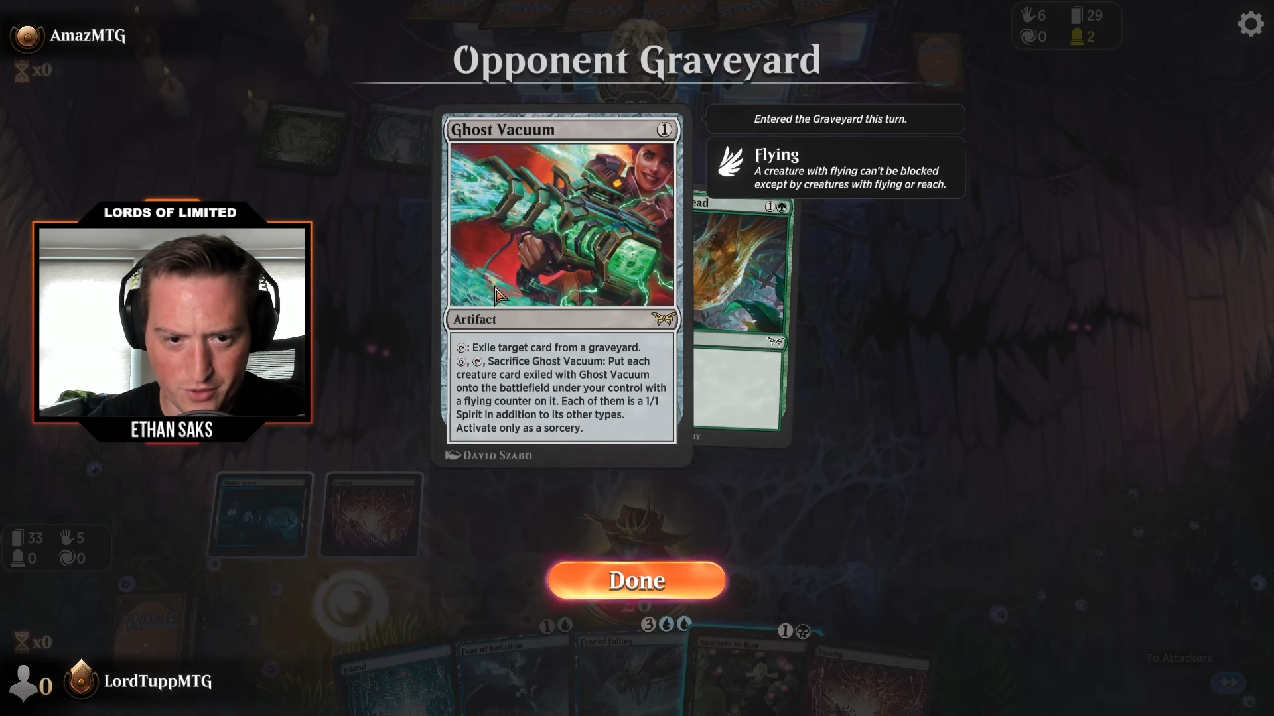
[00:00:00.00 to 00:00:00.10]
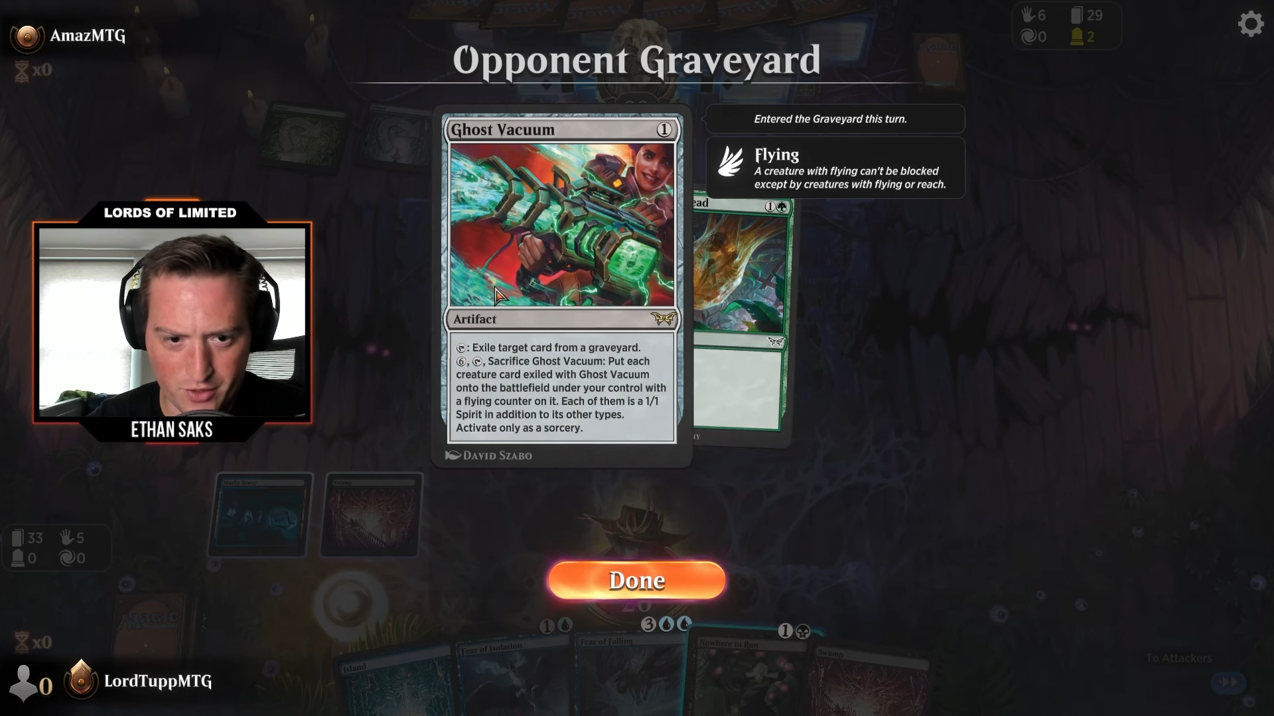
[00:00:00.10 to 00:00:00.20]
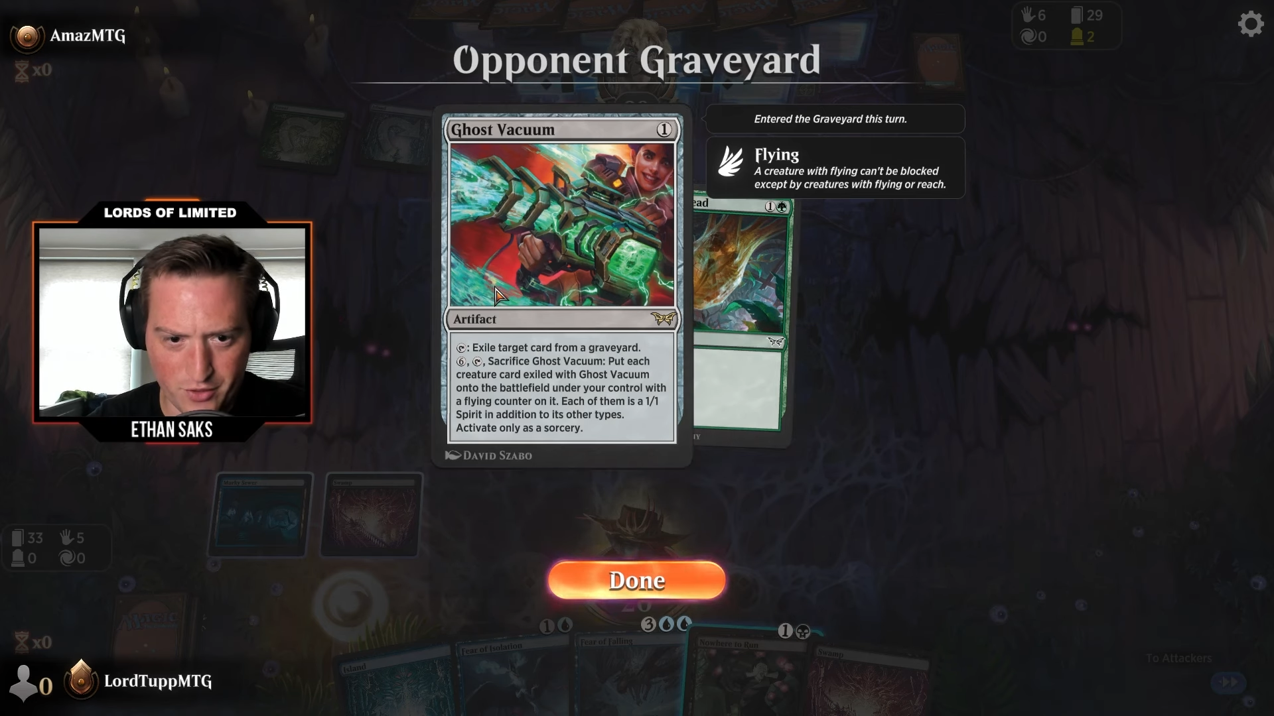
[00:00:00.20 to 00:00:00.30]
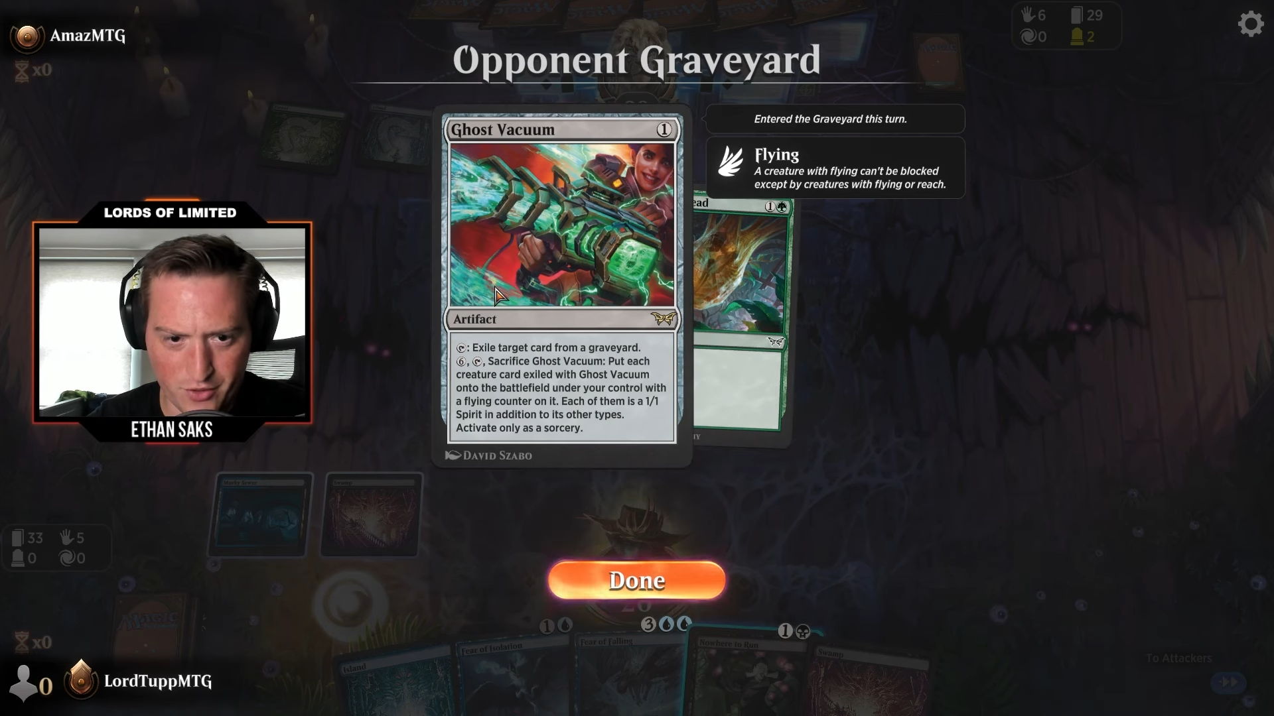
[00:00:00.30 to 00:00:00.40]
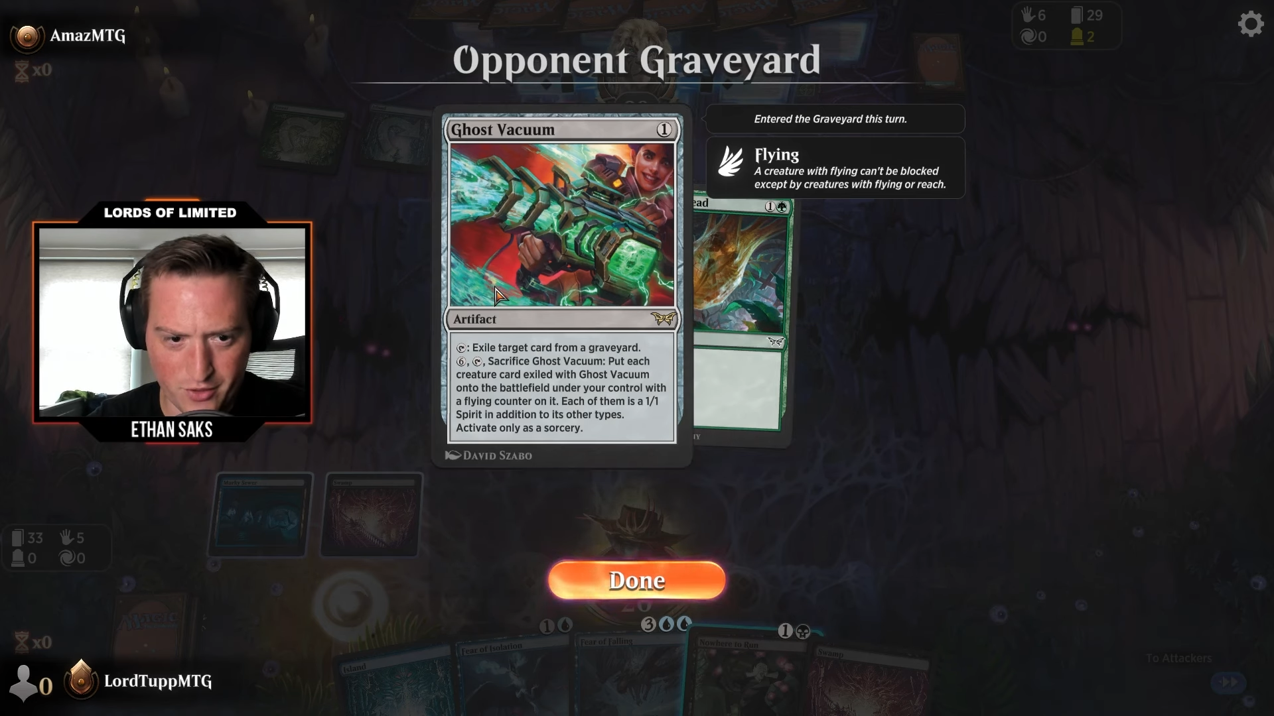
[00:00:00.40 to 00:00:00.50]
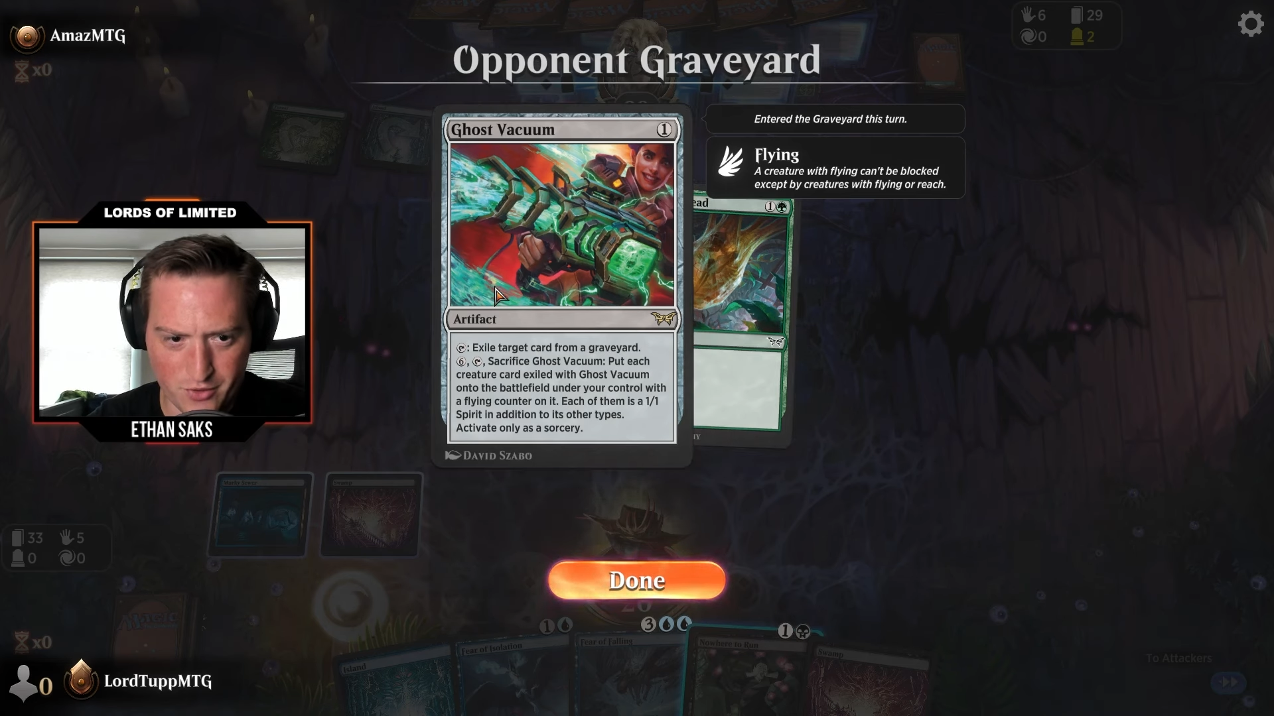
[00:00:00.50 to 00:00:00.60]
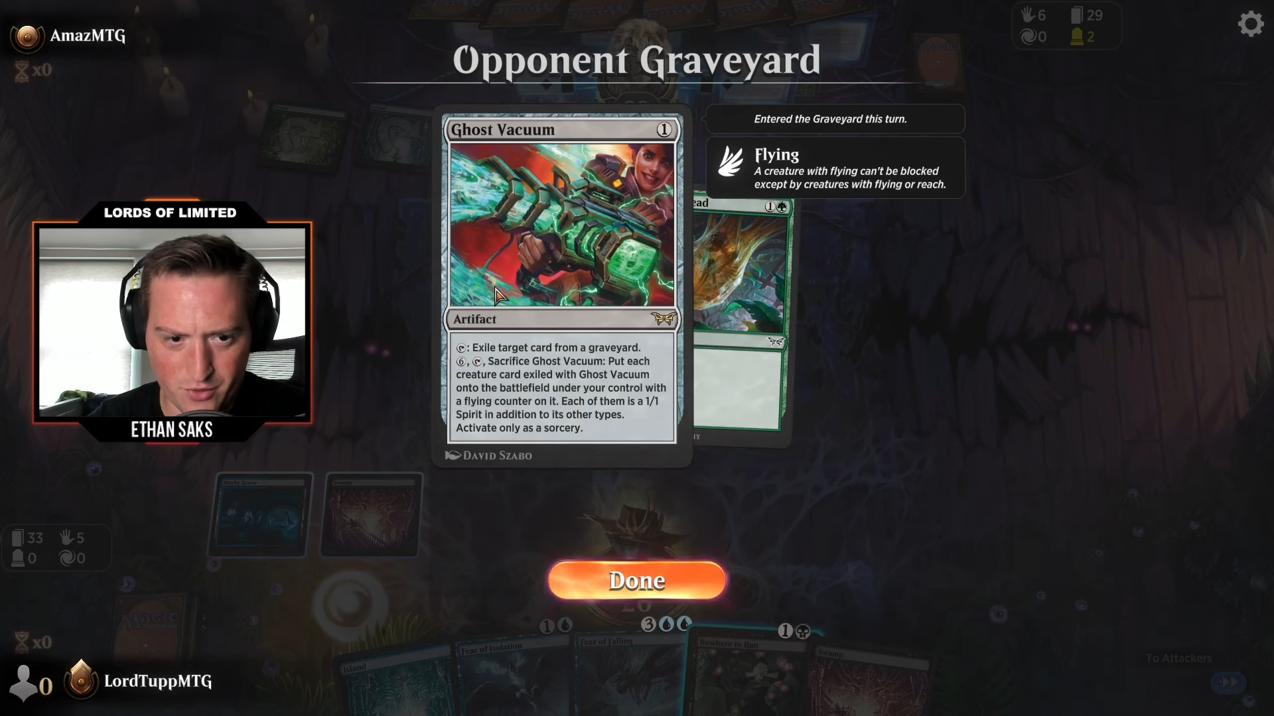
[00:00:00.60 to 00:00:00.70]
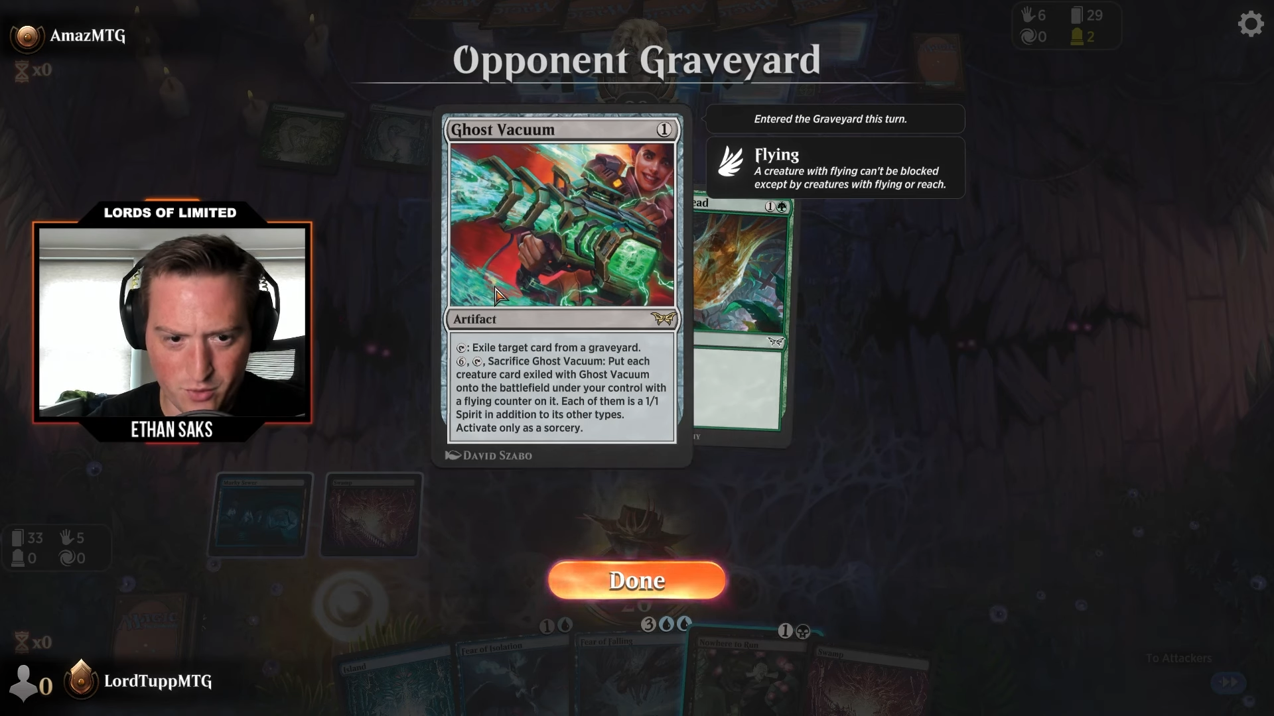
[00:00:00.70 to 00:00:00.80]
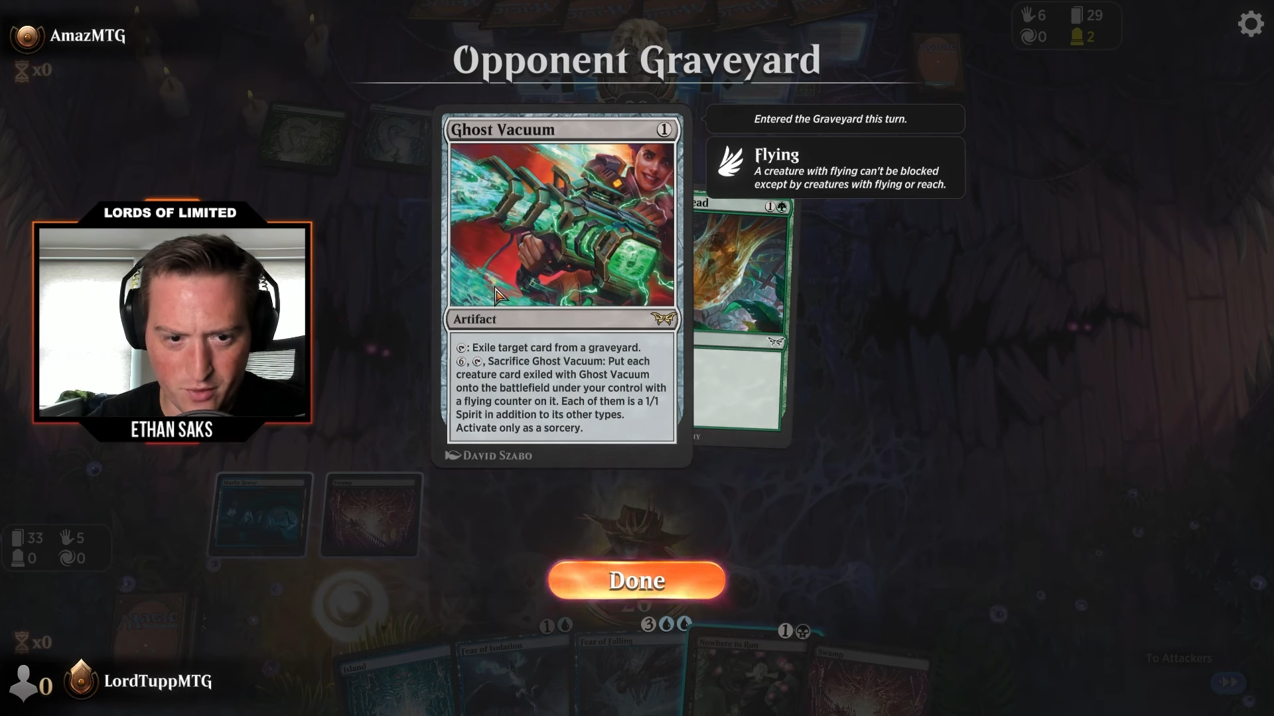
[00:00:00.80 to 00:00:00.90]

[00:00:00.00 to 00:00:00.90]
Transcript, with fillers: under your control with